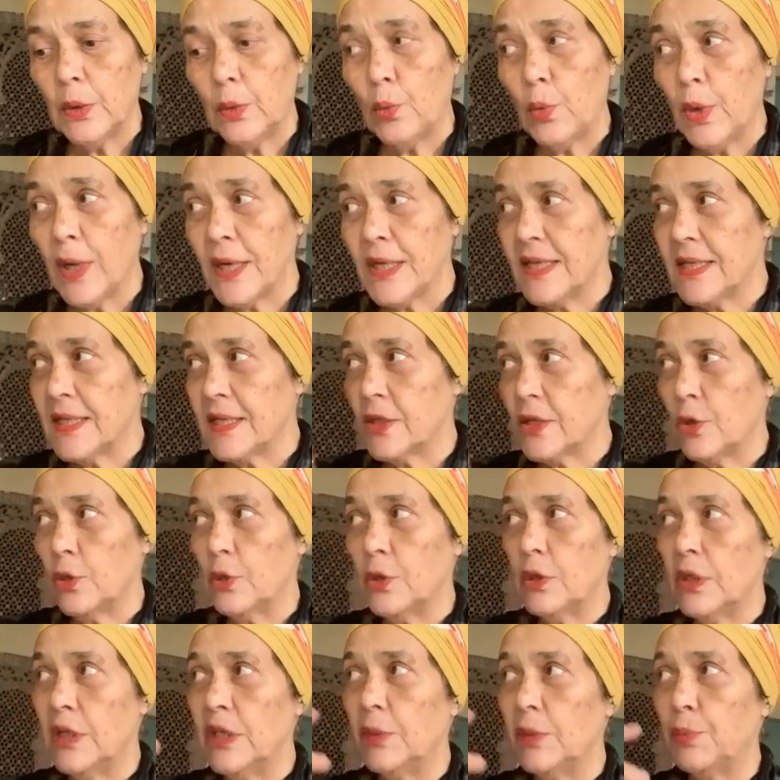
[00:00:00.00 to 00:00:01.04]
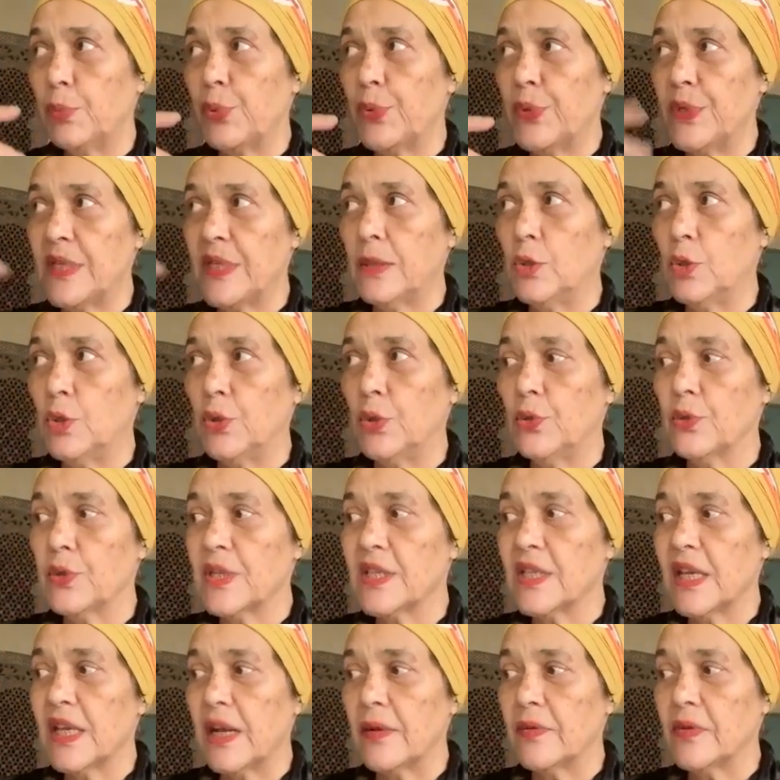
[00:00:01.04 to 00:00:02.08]
what is certainly present to
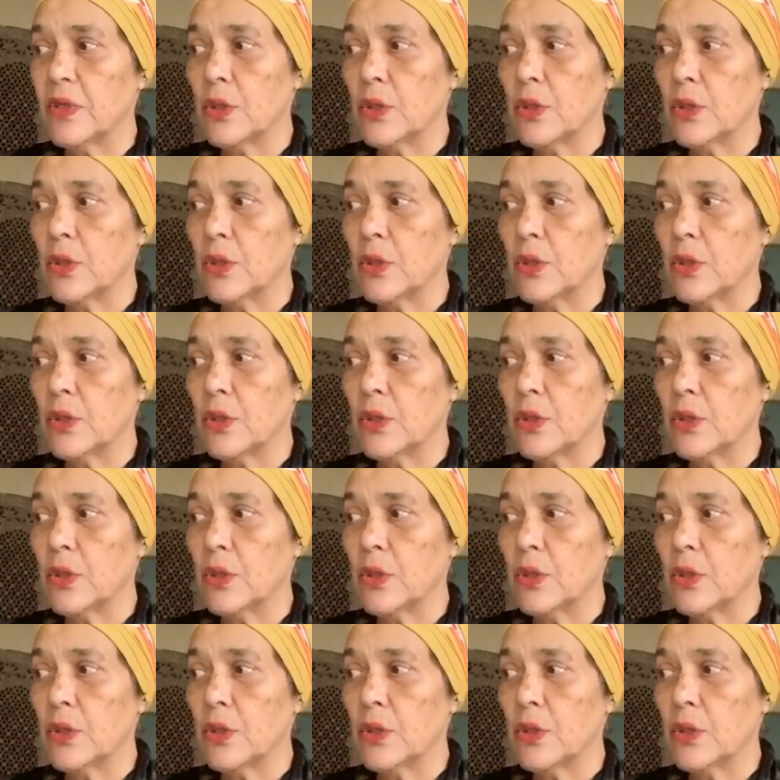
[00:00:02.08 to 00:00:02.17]
yourself.